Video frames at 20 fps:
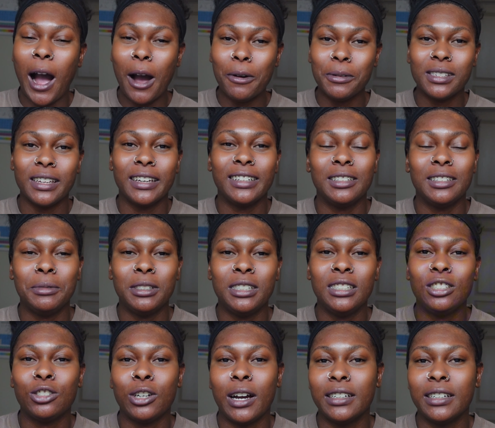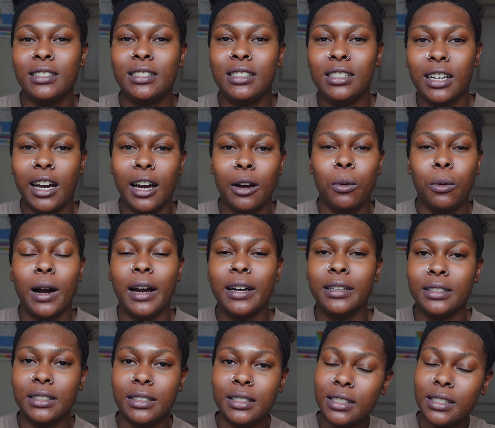I was like, let me try to
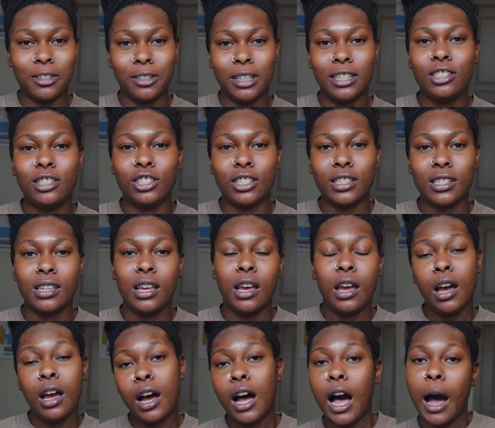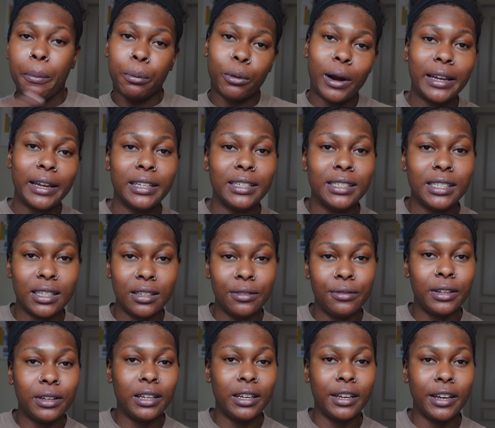DIY this. So let's just hop right into the
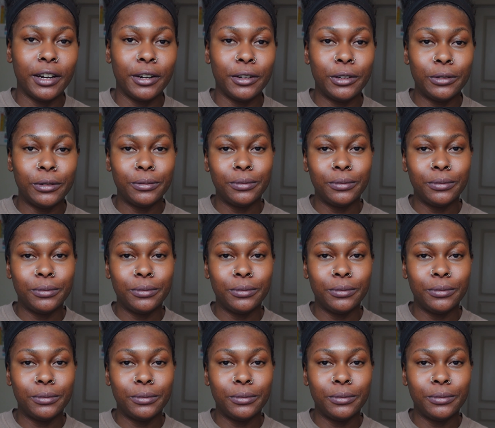video.